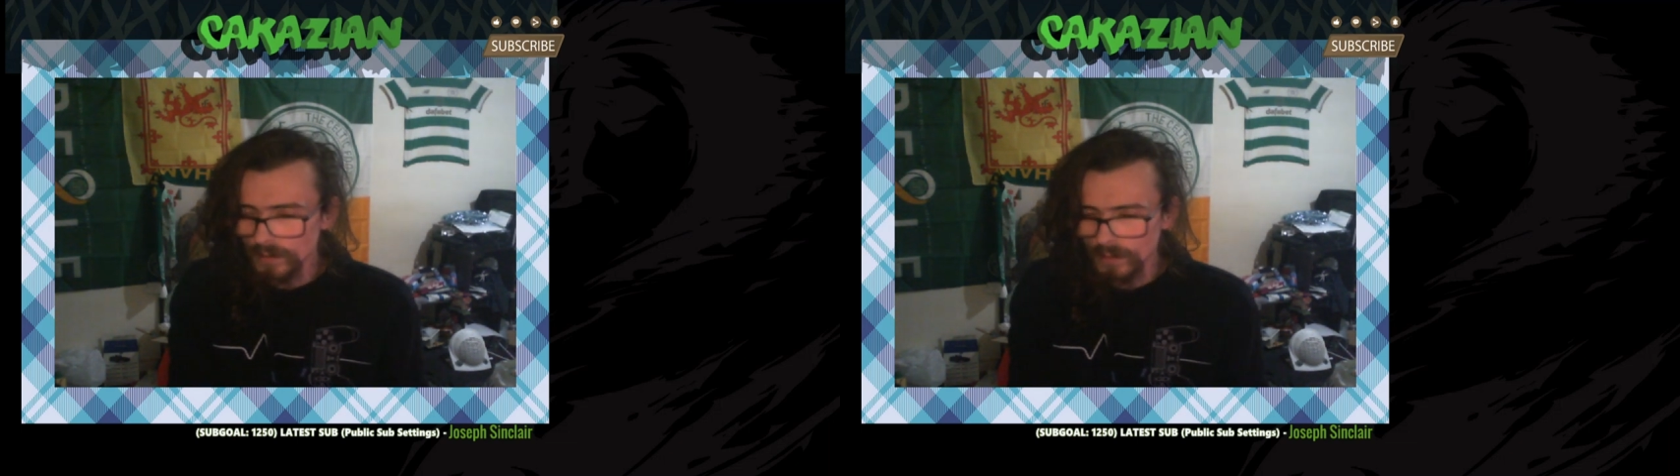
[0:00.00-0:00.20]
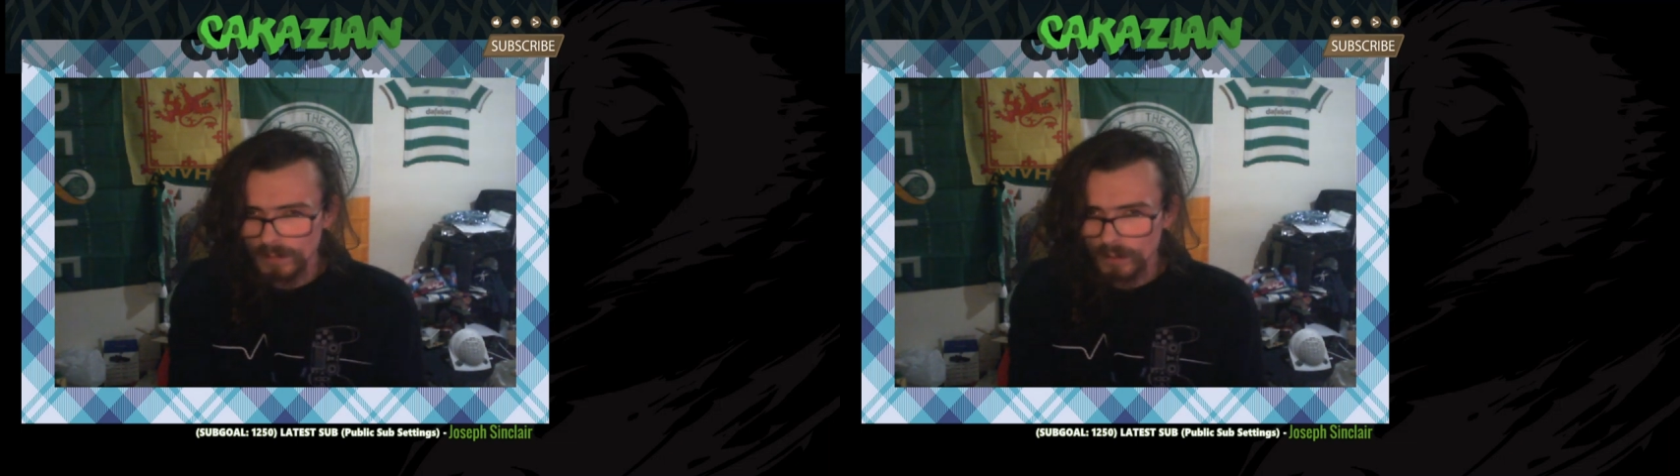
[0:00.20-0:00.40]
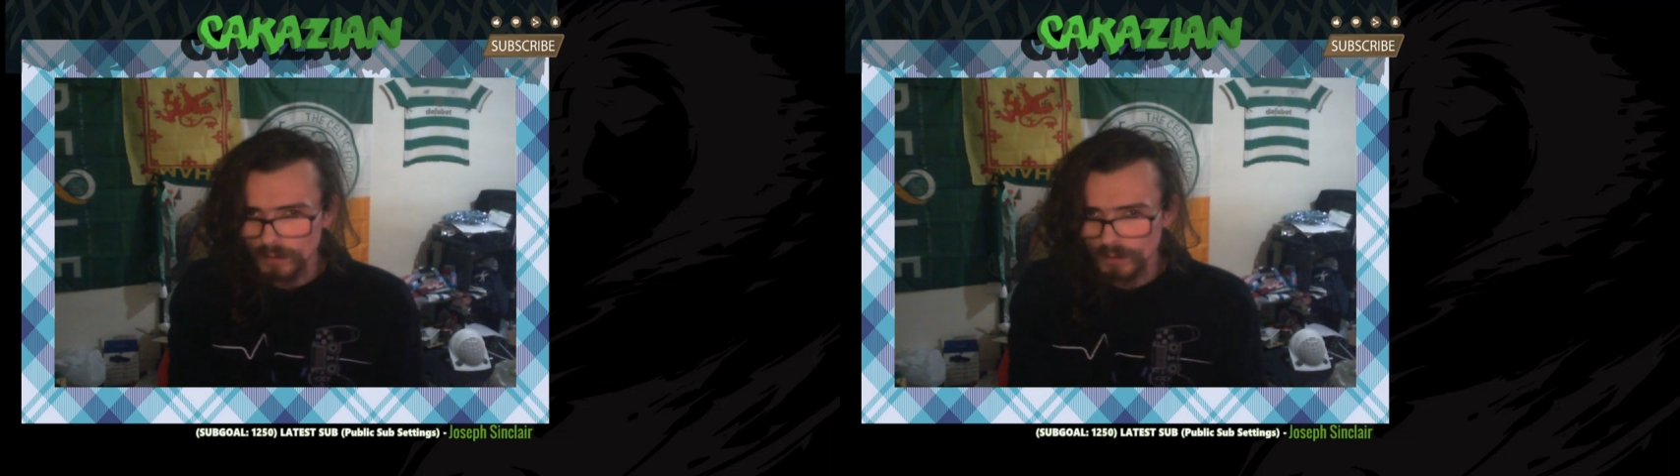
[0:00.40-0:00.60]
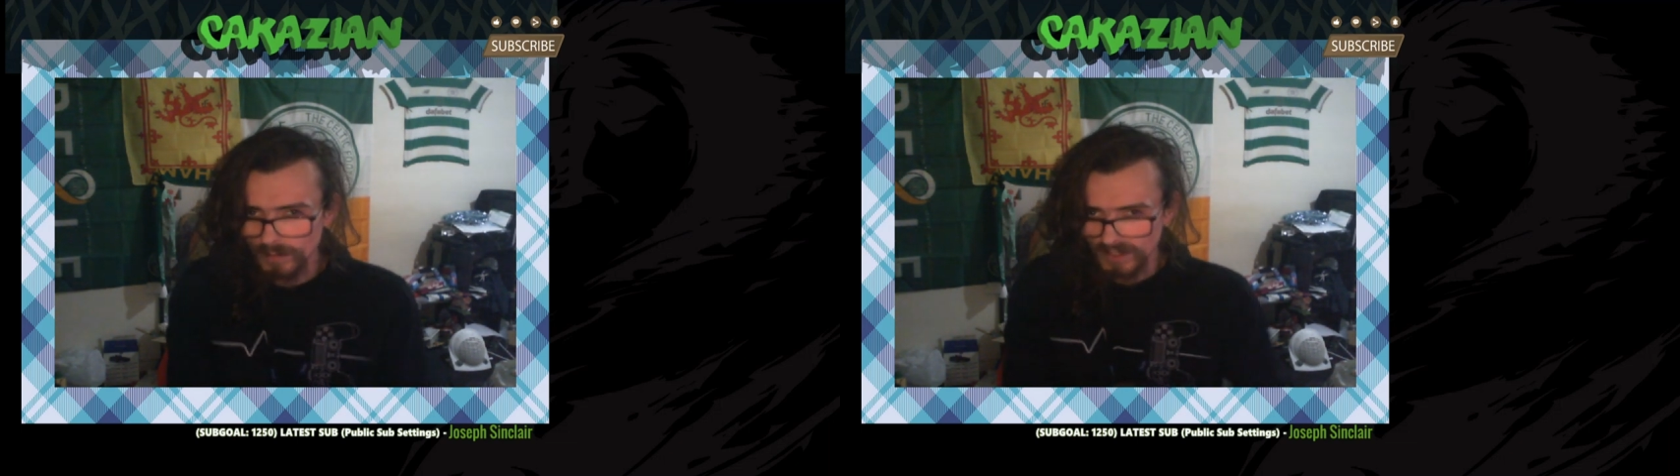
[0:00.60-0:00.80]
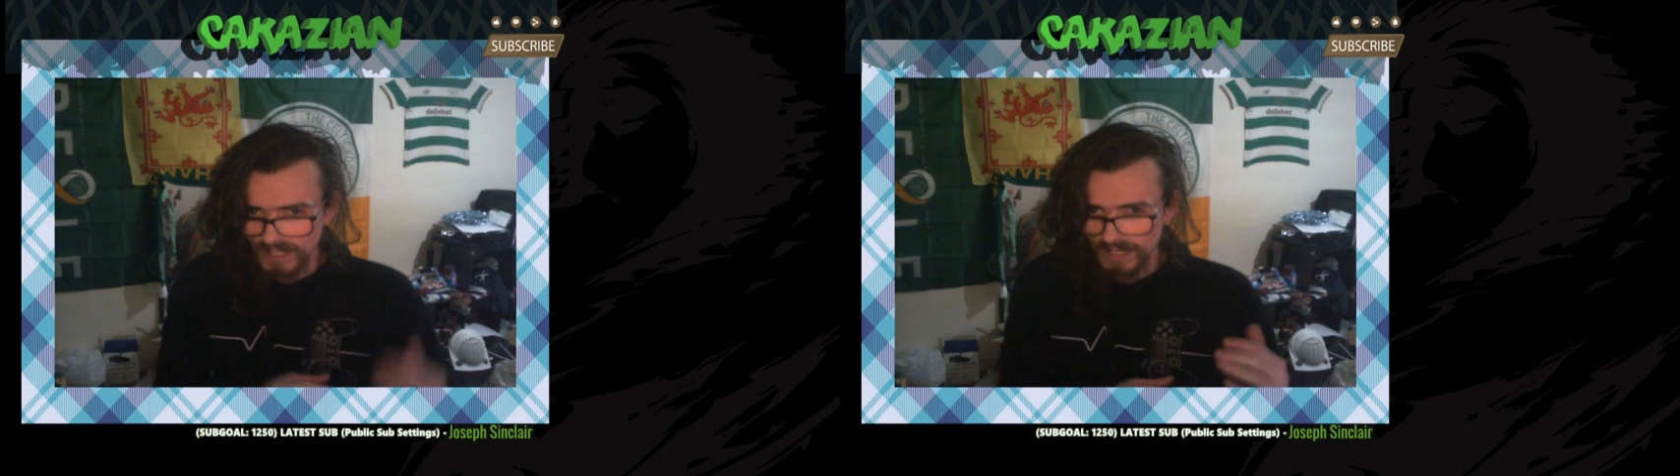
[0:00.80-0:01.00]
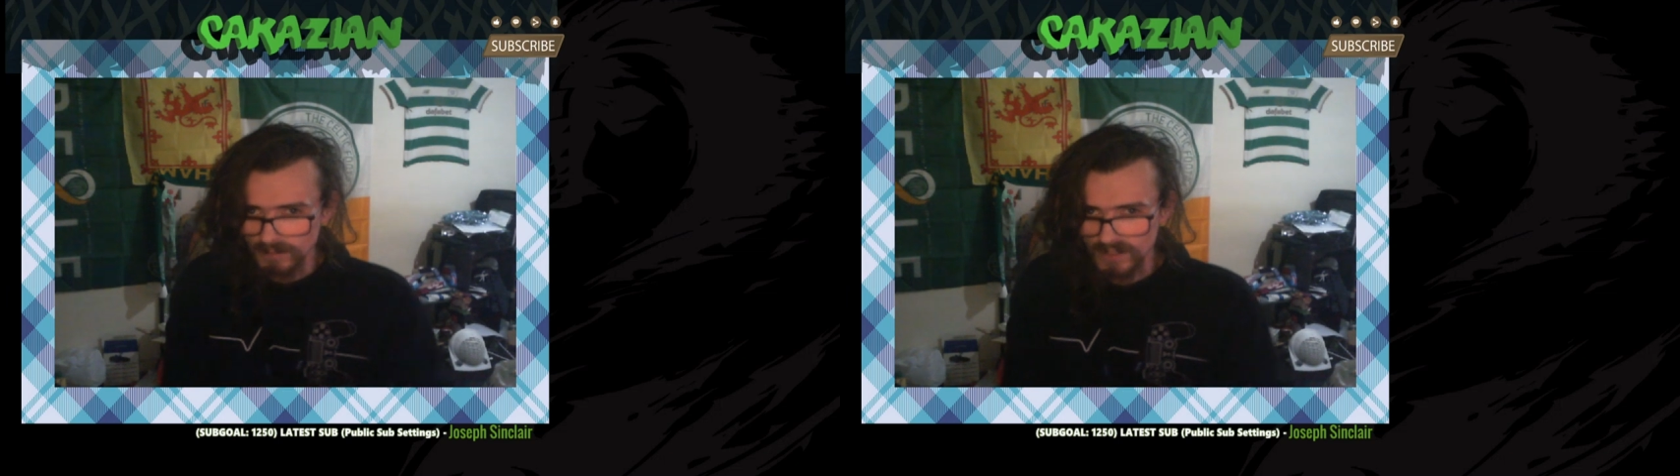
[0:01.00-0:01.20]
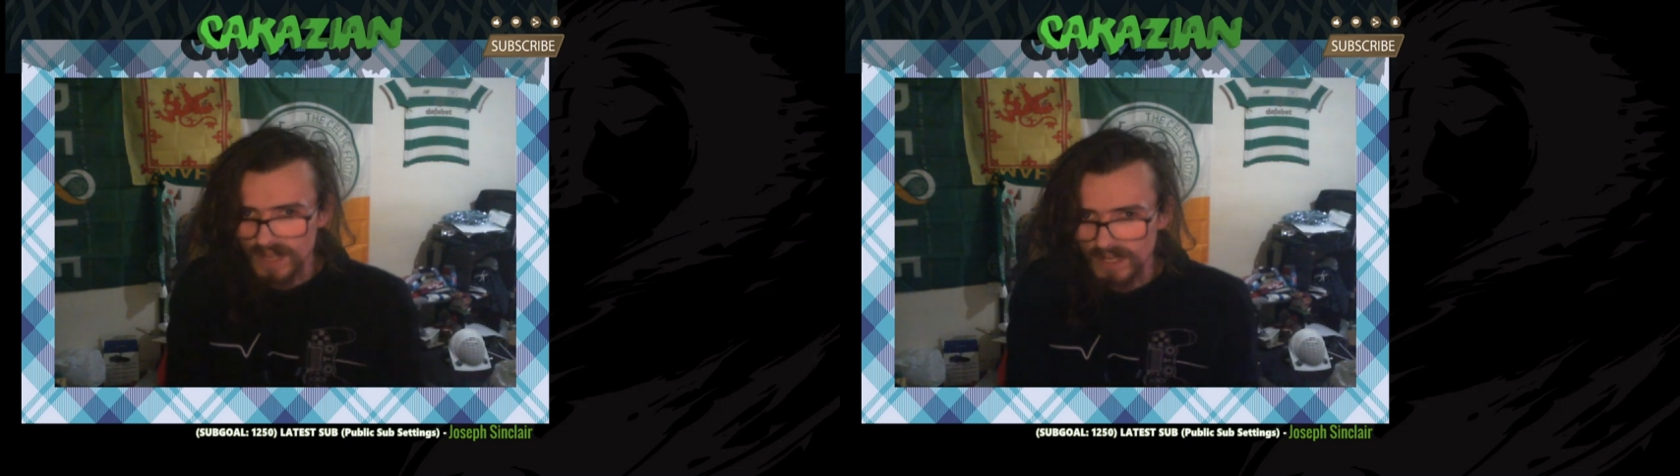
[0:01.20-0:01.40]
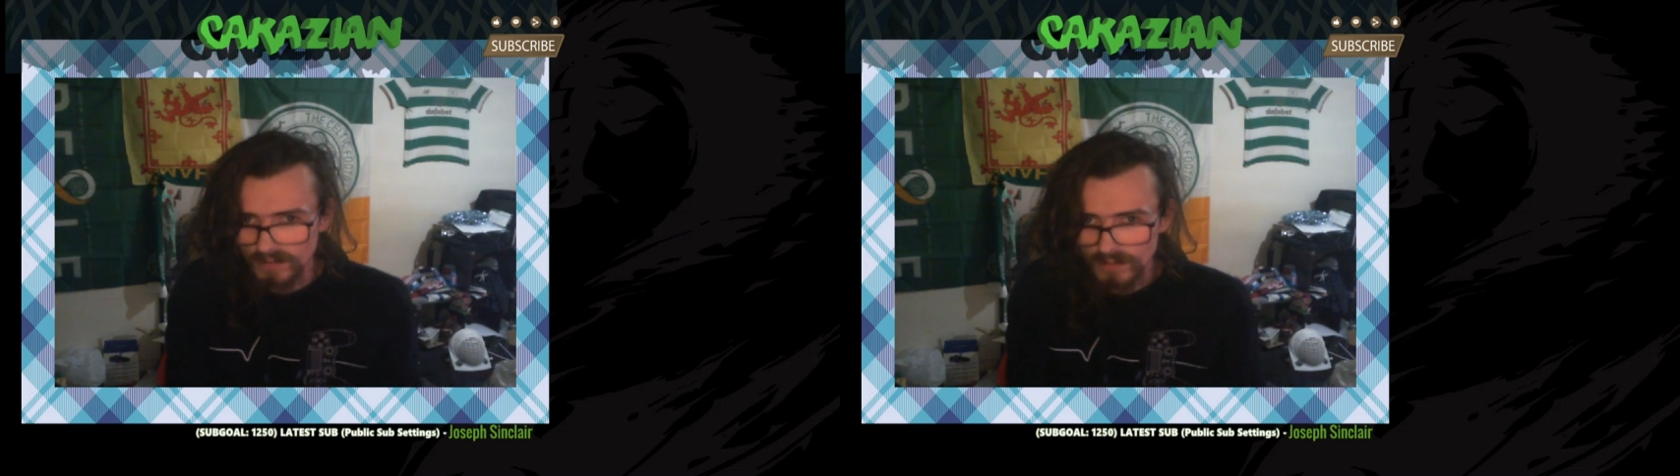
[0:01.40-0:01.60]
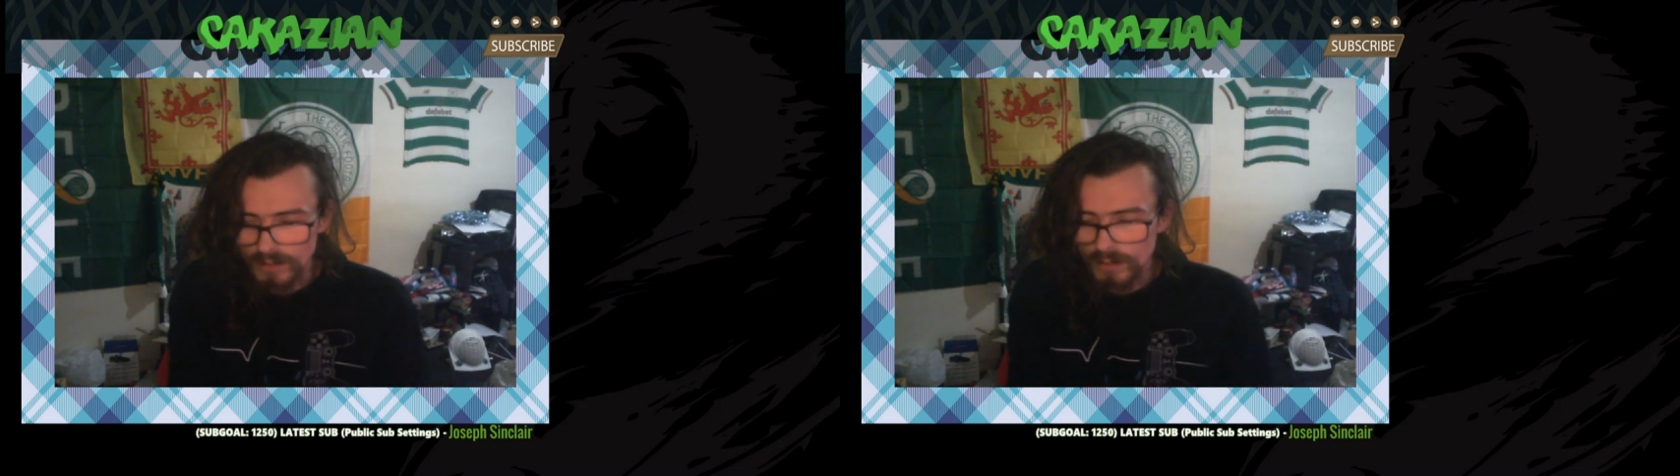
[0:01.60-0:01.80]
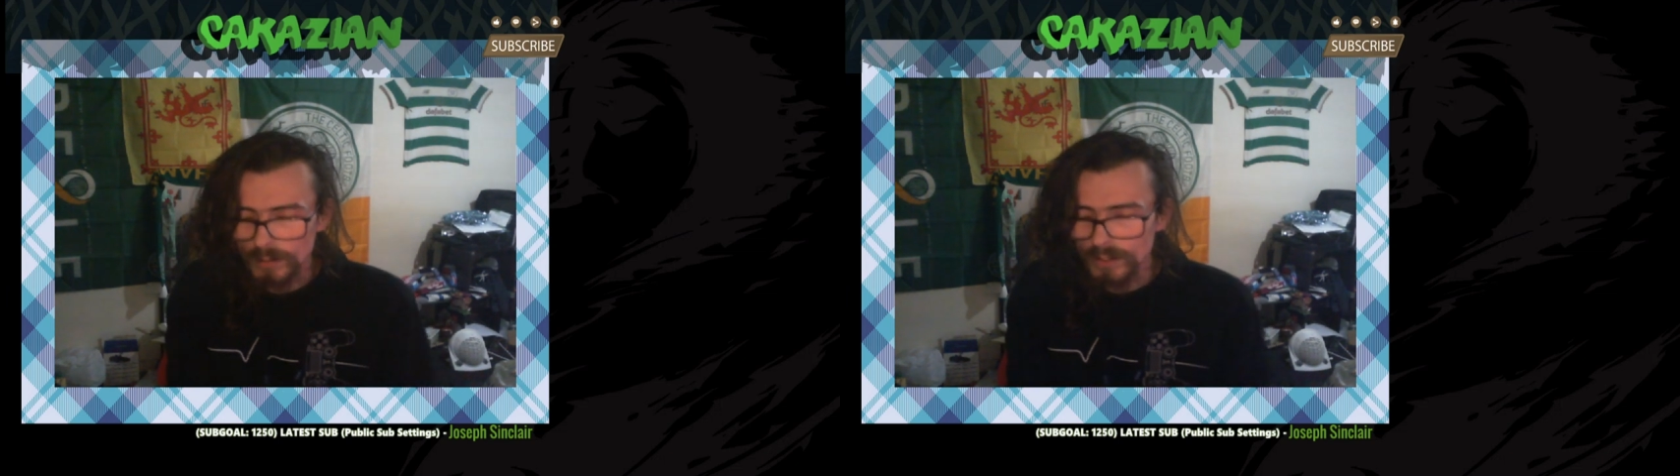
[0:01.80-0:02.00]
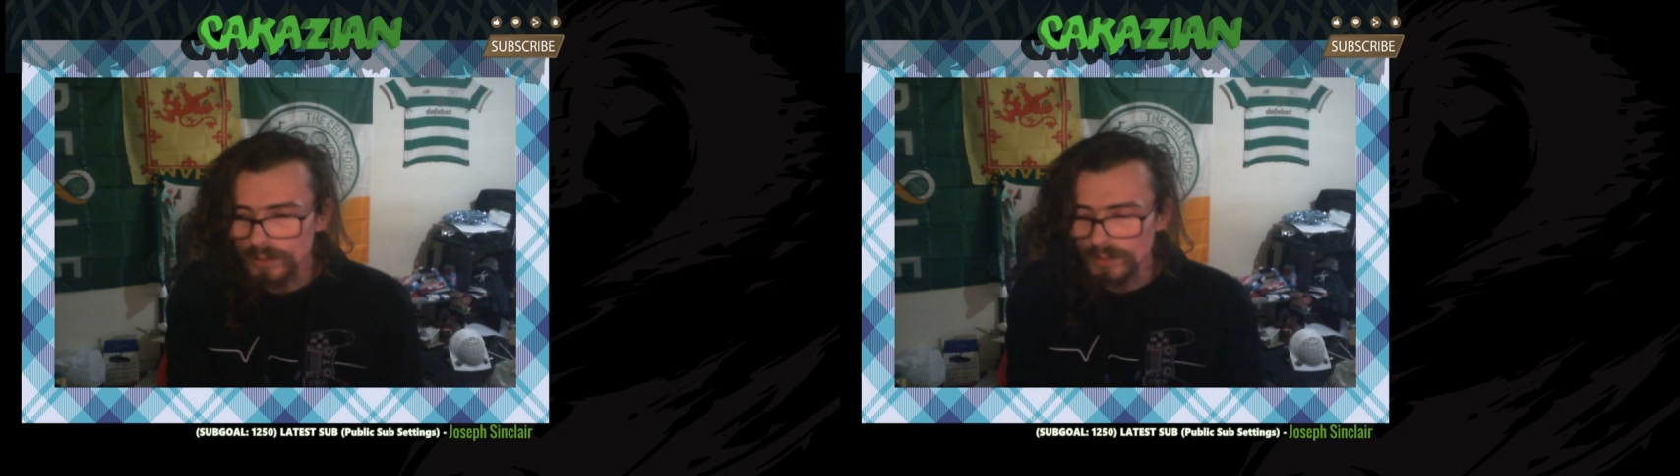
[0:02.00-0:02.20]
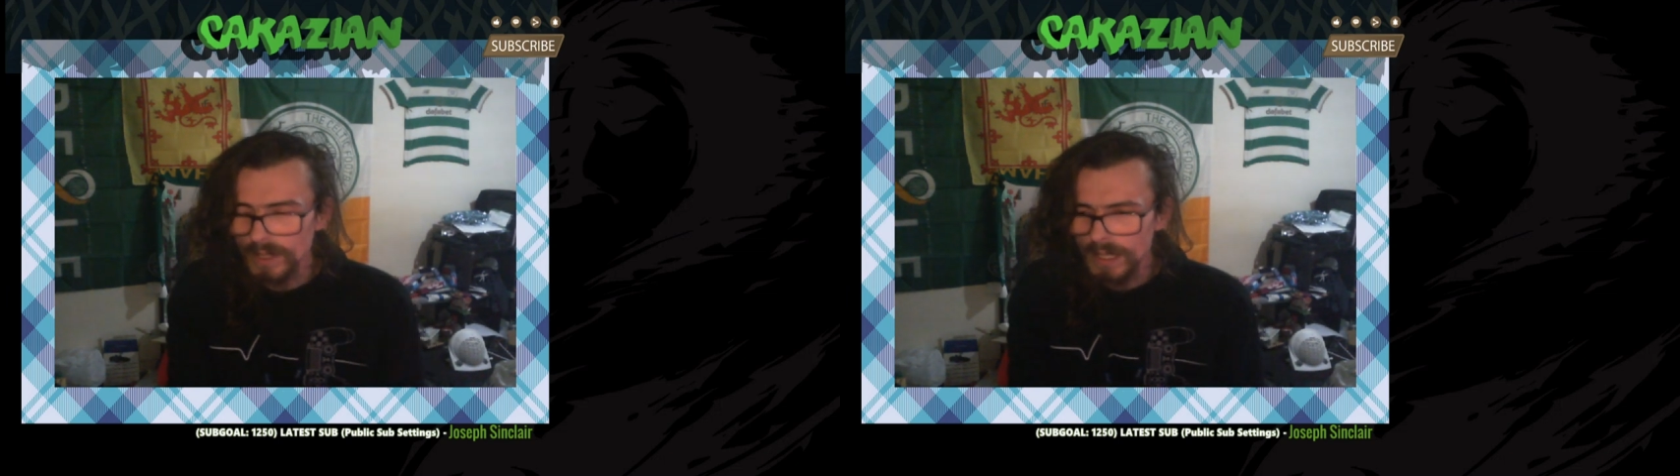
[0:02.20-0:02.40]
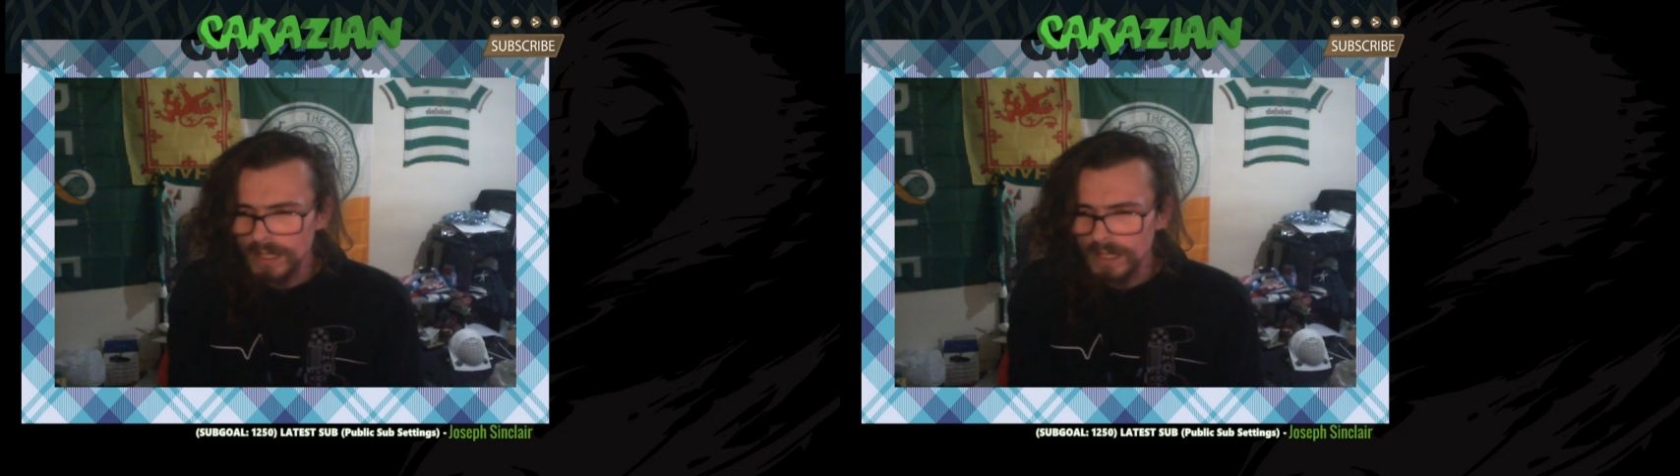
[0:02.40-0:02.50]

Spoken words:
although I'm not sure about the games in hand situation.